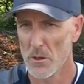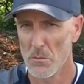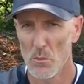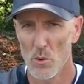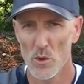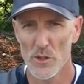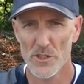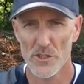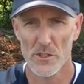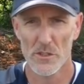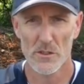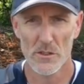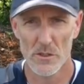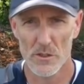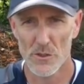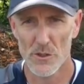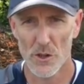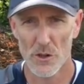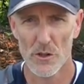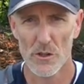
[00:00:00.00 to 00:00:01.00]

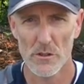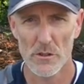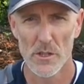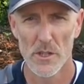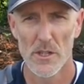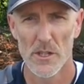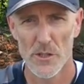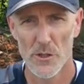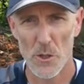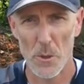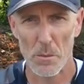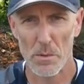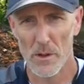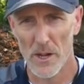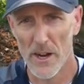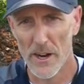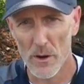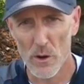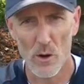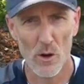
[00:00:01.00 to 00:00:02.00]
moistened dirt, you
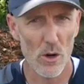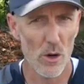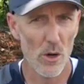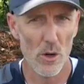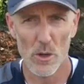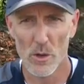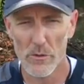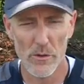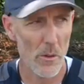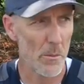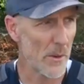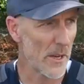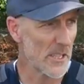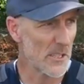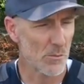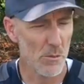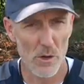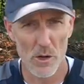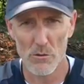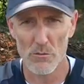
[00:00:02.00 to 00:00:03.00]
apply it all over the
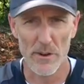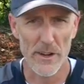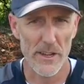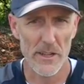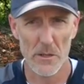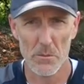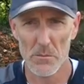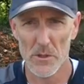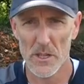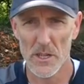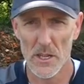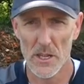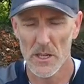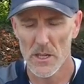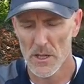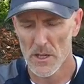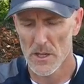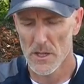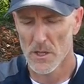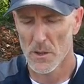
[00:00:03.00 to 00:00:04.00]
baseball randomly.
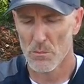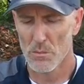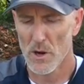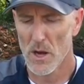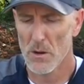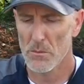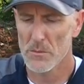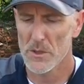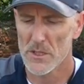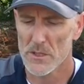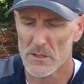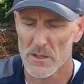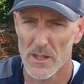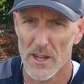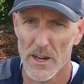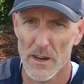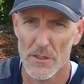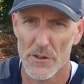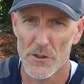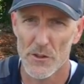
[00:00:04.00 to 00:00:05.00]
Problem is, a
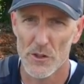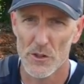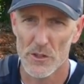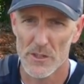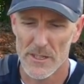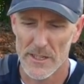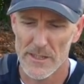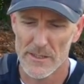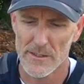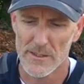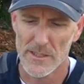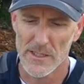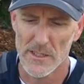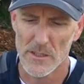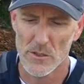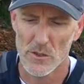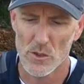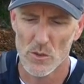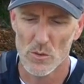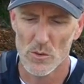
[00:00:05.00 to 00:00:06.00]
lot of the dirt gets
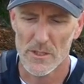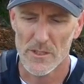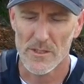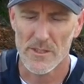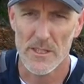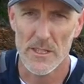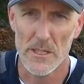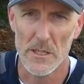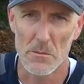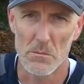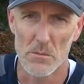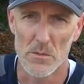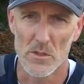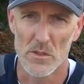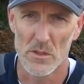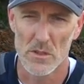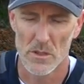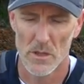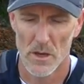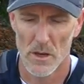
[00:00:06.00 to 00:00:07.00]
into the
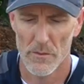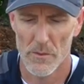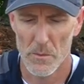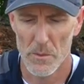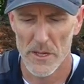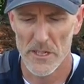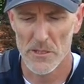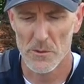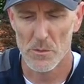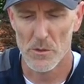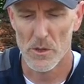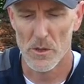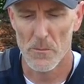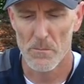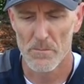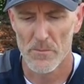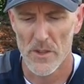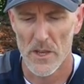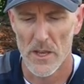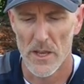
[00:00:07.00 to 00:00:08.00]
seams of the
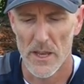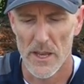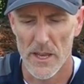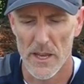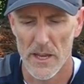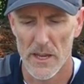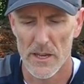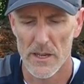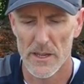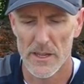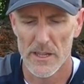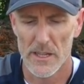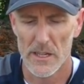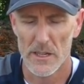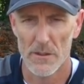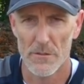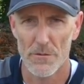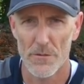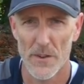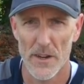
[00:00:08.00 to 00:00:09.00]
baseball, and it
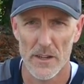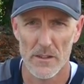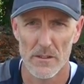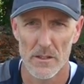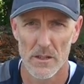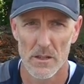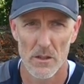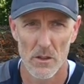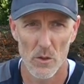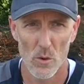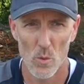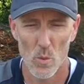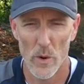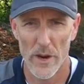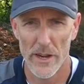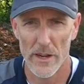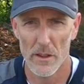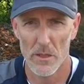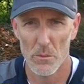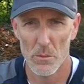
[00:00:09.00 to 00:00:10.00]
can affect the
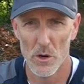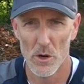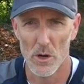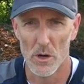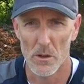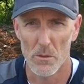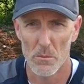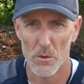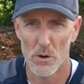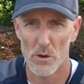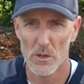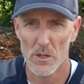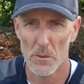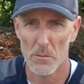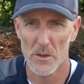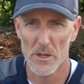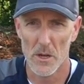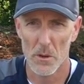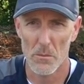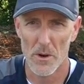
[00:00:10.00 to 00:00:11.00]
weight of the ball. The ball
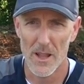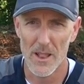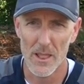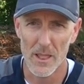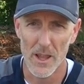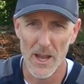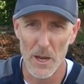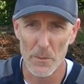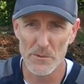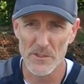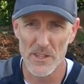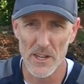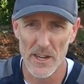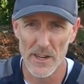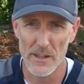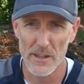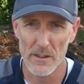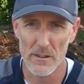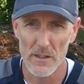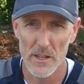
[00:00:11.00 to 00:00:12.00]
can become all
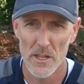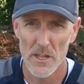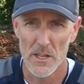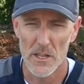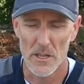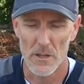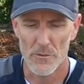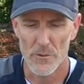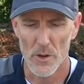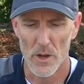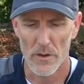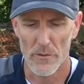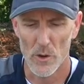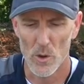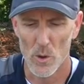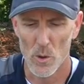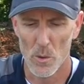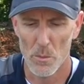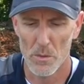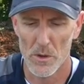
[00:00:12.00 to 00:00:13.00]
lopsided if you have
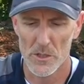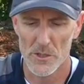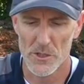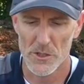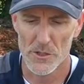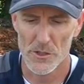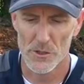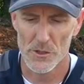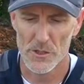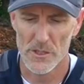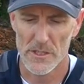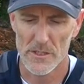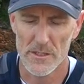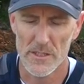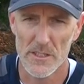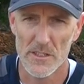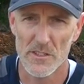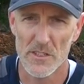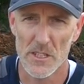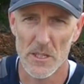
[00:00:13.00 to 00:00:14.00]
a whole bunch of dirt in
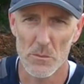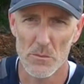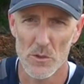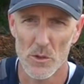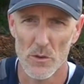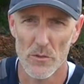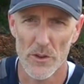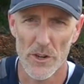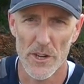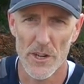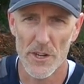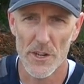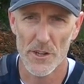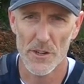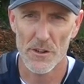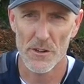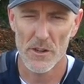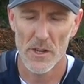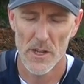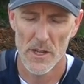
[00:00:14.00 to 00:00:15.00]
these seams over
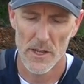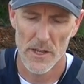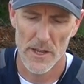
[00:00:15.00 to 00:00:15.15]
here